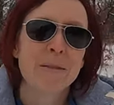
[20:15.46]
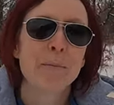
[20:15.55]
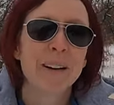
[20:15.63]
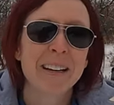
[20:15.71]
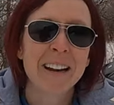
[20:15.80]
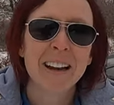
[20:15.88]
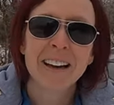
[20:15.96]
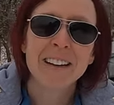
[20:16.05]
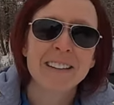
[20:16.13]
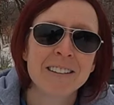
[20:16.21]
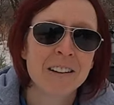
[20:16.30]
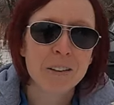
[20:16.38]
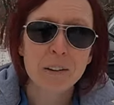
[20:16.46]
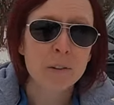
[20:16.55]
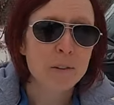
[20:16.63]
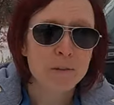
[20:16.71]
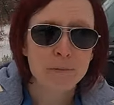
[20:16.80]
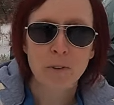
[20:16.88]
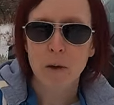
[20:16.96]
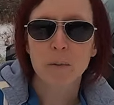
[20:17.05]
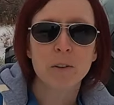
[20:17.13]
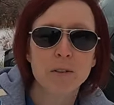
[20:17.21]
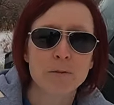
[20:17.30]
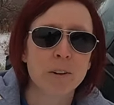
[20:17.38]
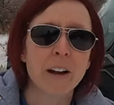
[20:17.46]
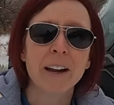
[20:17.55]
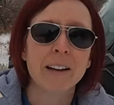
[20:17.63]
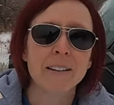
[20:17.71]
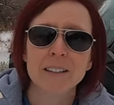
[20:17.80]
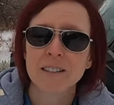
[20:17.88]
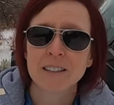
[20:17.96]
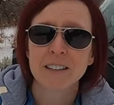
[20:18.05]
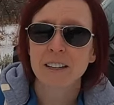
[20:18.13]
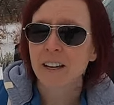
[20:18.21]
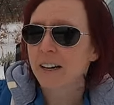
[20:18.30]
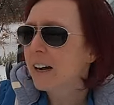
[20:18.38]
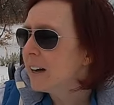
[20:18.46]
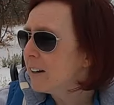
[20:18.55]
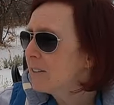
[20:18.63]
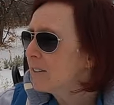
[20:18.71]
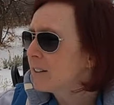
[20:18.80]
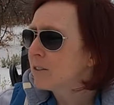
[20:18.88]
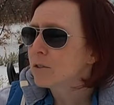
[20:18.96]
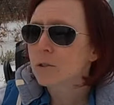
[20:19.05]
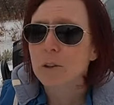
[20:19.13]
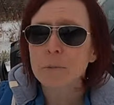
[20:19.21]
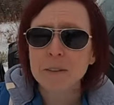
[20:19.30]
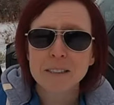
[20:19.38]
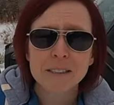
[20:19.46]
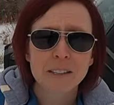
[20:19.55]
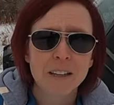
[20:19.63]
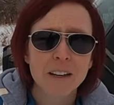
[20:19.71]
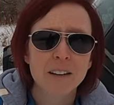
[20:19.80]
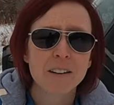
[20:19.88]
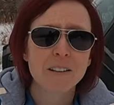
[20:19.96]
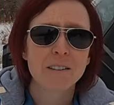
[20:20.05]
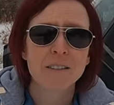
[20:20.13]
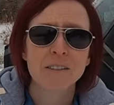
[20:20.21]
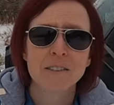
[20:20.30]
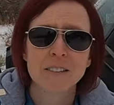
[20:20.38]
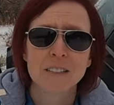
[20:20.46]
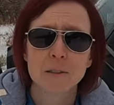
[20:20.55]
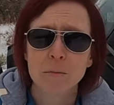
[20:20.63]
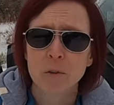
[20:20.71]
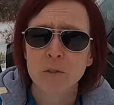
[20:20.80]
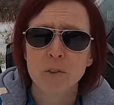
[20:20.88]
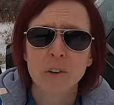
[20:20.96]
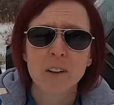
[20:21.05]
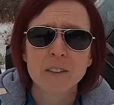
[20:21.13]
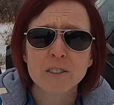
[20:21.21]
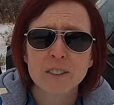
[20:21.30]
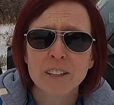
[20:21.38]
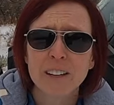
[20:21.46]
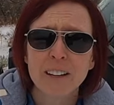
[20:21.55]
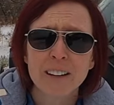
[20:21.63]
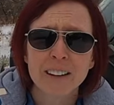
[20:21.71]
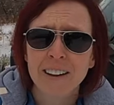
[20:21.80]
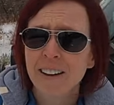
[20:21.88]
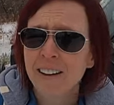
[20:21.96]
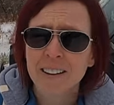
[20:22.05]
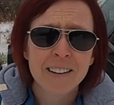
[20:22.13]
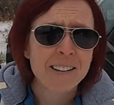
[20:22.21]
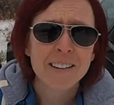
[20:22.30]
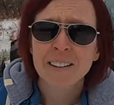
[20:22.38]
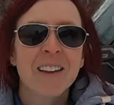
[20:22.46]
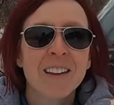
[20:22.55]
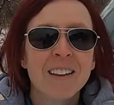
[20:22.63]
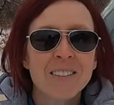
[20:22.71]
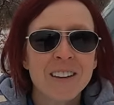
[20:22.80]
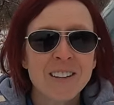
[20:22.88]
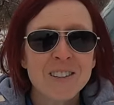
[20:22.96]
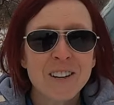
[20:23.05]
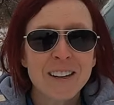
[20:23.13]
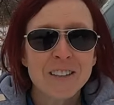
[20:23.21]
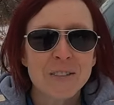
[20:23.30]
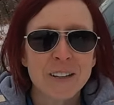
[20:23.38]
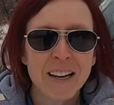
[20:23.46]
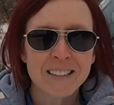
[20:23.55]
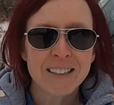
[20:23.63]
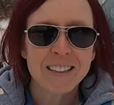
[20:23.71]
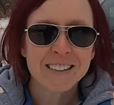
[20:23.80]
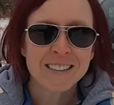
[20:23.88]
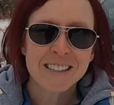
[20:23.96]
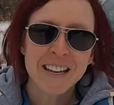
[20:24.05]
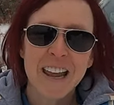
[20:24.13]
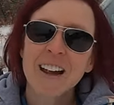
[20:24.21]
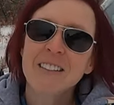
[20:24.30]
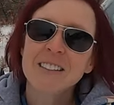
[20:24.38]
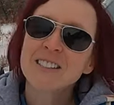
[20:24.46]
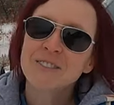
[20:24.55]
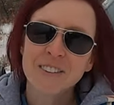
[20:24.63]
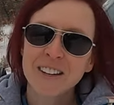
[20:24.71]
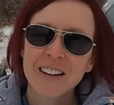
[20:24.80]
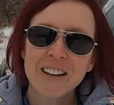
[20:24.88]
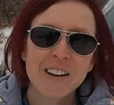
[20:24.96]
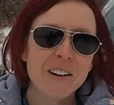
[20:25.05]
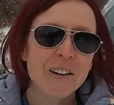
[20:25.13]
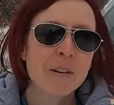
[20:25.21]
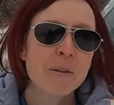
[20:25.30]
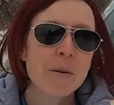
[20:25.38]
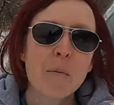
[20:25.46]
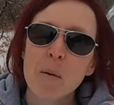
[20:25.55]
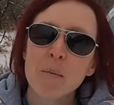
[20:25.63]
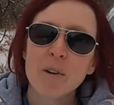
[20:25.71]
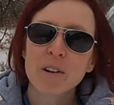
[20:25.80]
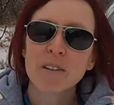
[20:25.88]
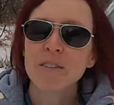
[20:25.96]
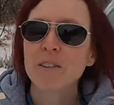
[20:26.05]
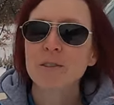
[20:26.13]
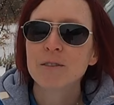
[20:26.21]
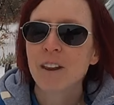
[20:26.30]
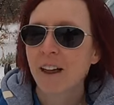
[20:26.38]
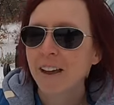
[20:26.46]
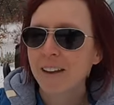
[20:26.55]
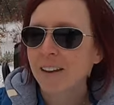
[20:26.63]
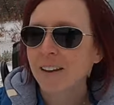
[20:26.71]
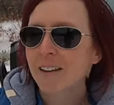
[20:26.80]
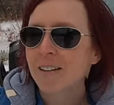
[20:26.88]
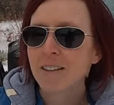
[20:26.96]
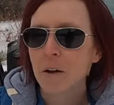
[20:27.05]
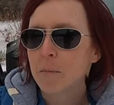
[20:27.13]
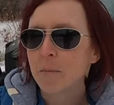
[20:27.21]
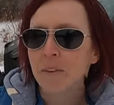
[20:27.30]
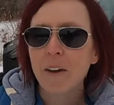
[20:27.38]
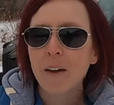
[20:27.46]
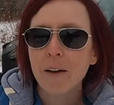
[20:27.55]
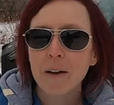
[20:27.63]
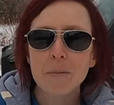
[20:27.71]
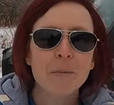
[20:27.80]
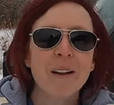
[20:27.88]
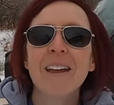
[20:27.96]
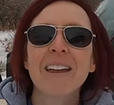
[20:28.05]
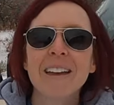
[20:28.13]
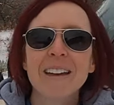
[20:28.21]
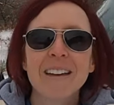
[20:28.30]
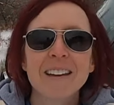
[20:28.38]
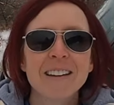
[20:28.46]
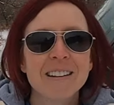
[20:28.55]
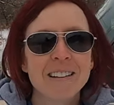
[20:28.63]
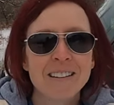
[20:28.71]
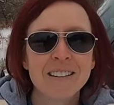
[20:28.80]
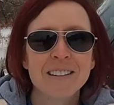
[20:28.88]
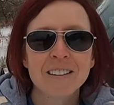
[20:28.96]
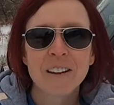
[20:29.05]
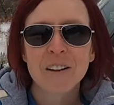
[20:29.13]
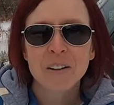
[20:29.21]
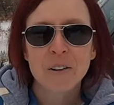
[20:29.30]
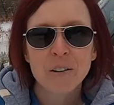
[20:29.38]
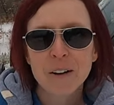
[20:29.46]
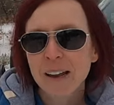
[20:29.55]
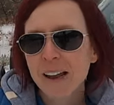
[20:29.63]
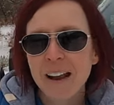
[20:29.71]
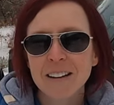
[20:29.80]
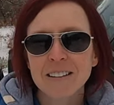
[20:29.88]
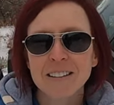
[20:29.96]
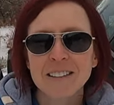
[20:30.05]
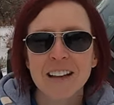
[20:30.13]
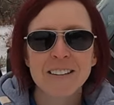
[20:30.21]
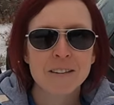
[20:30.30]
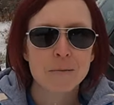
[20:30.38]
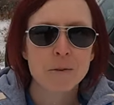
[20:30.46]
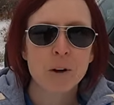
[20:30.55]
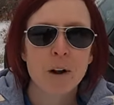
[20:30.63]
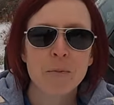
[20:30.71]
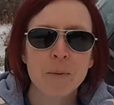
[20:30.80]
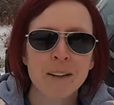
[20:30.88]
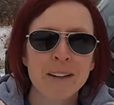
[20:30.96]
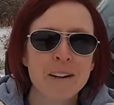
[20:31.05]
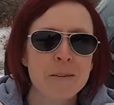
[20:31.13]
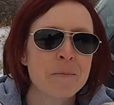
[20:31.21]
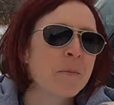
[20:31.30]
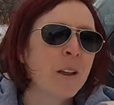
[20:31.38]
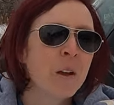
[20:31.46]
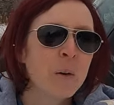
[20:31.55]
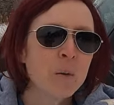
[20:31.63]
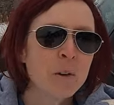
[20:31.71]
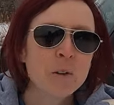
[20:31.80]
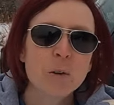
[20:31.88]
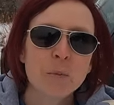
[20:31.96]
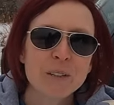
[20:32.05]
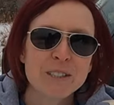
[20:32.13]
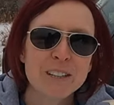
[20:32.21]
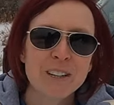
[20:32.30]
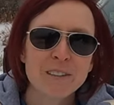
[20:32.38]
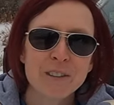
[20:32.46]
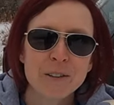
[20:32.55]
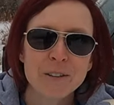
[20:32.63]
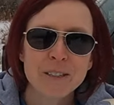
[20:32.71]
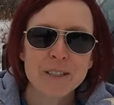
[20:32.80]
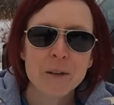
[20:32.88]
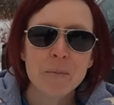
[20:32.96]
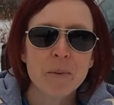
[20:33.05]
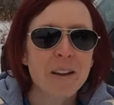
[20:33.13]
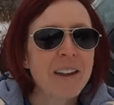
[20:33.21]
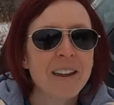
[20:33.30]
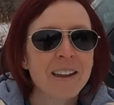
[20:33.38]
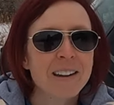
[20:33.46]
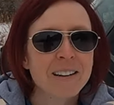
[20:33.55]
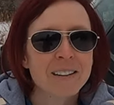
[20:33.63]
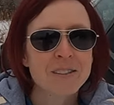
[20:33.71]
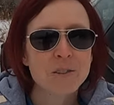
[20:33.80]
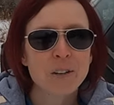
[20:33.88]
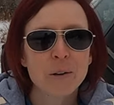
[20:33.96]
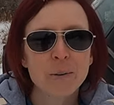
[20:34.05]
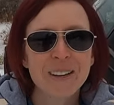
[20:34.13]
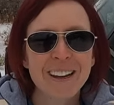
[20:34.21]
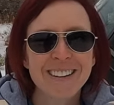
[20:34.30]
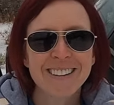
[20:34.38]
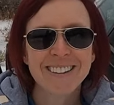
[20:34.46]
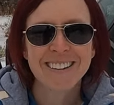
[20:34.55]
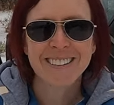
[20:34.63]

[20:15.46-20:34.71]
But no, it was a fabulous ride just to get out, enjoy myself, see the beautiful country. Thanks you guys for catching us today on this video. Remember, if you like it, thumbs up and go ahead and click that subscribe button. We do appreciate your viewership and enjoy your weekend.